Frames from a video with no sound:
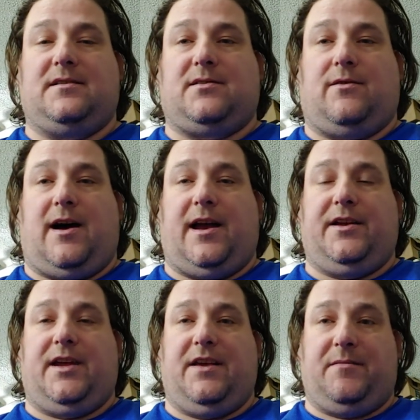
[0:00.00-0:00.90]
So I
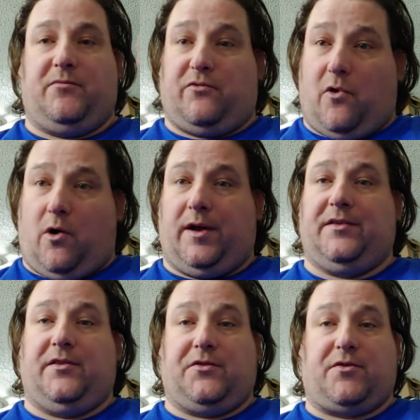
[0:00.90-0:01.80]
gave him
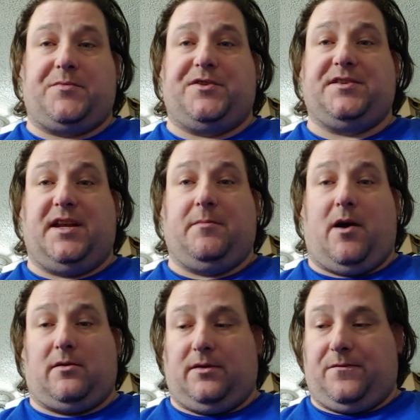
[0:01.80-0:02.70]
drawings and descriptions, and he
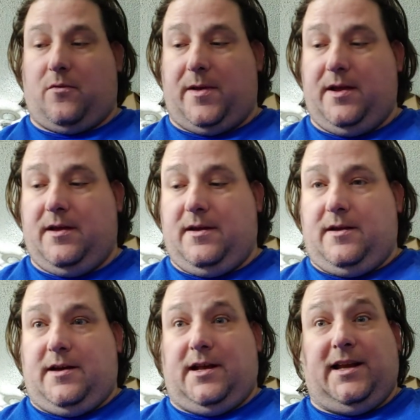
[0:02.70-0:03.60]
modeled it for me,
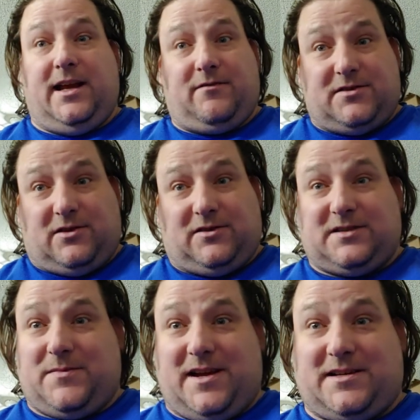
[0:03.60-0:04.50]
and the end result
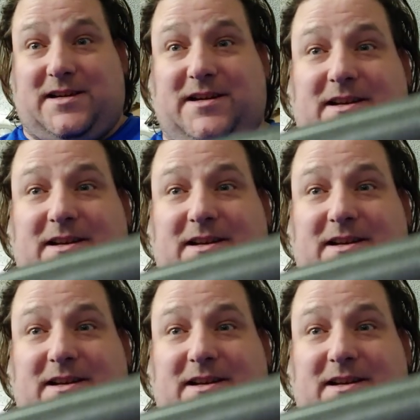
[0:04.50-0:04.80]
is amazing.